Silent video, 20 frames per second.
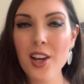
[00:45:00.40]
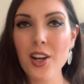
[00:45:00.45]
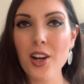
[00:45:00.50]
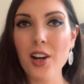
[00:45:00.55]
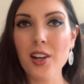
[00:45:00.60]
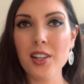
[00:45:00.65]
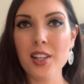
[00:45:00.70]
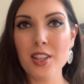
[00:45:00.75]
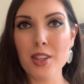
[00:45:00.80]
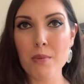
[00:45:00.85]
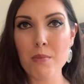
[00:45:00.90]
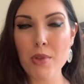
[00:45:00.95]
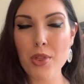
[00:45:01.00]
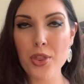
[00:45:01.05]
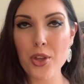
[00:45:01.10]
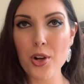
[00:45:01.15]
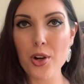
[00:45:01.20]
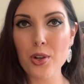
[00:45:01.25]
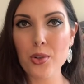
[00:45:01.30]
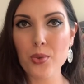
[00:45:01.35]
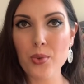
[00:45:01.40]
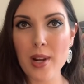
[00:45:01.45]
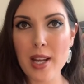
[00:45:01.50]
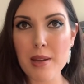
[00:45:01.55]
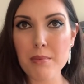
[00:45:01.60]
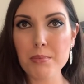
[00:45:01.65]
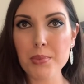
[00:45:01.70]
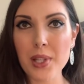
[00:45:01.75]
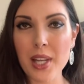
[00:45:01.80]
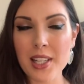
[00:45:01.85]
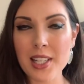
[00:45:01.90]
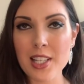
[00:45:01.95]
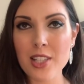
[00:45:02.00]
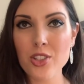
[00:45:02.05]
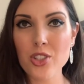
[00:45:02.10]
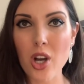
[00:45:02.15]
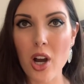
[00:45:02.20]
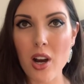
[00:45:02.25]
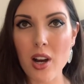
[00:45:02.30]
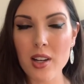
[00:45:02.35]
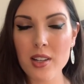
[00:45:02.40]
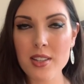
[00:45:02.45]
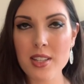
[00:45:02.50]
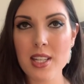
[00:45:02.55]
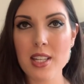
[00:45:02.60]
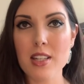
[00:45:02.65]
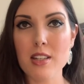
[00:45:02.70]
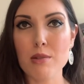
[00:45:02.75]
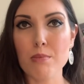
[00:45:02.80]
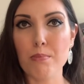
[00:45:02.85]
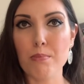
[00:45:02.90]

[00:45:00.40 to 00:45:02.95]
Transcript: calling them third-rate bloody dogs. He is